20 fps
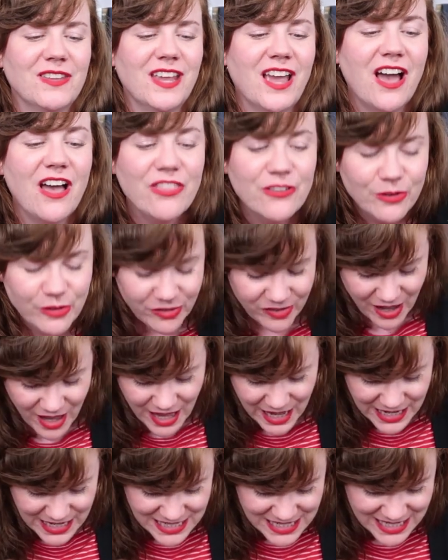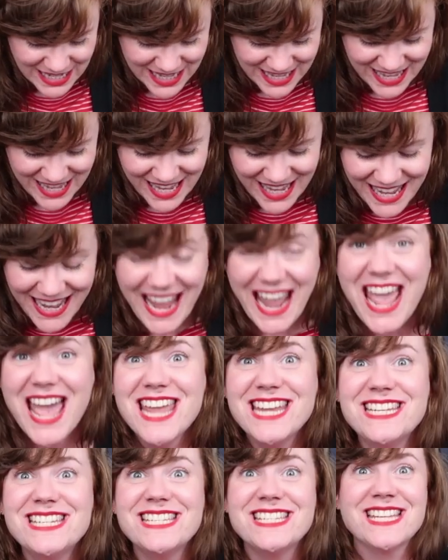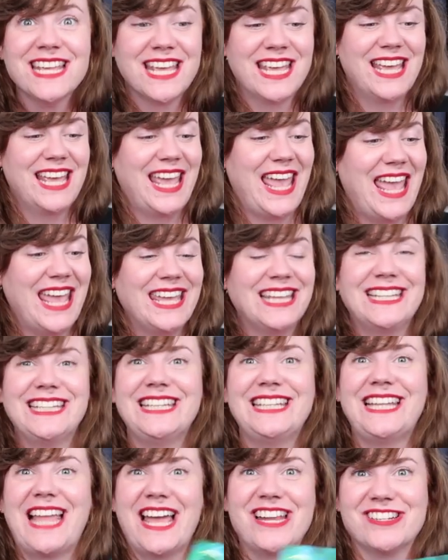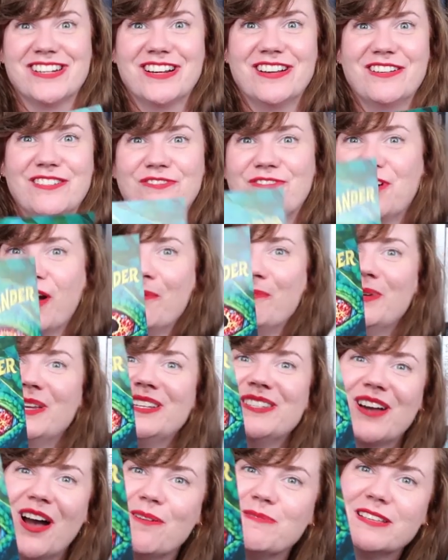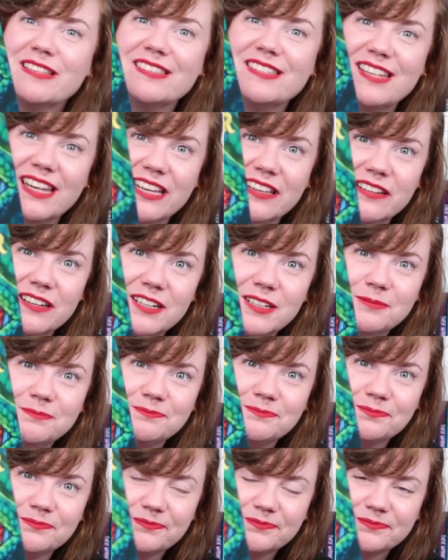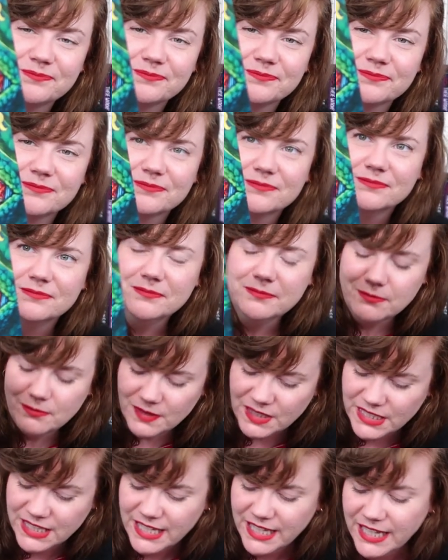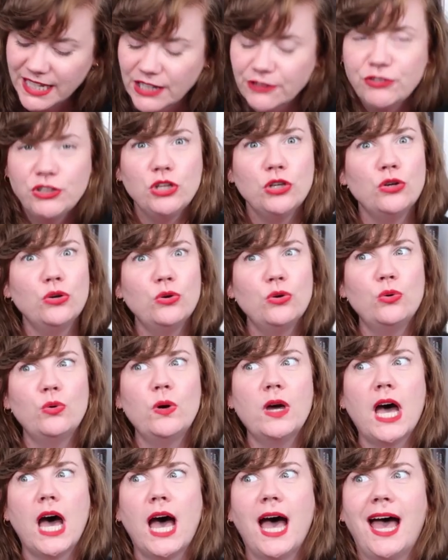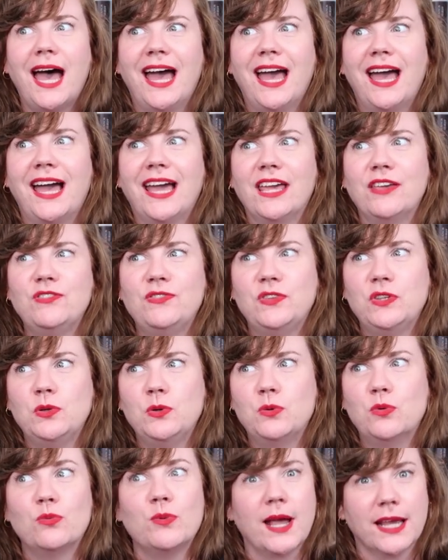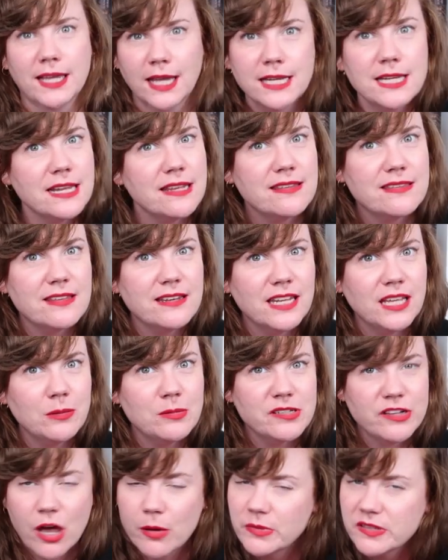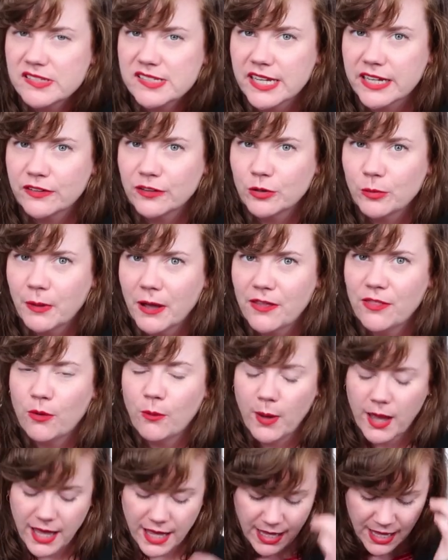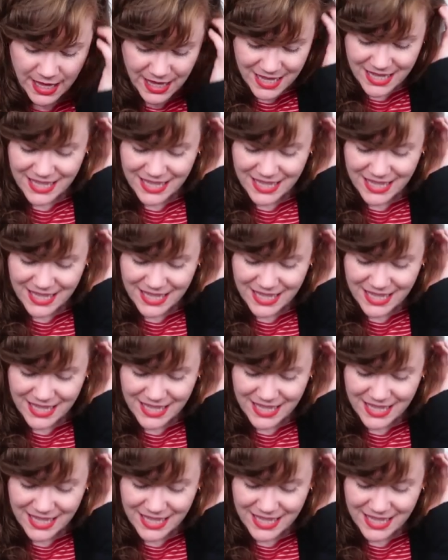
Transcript: on the other side, and a letter from Thomas Taylor. If you recognize the name Thomas Taylor, by the way,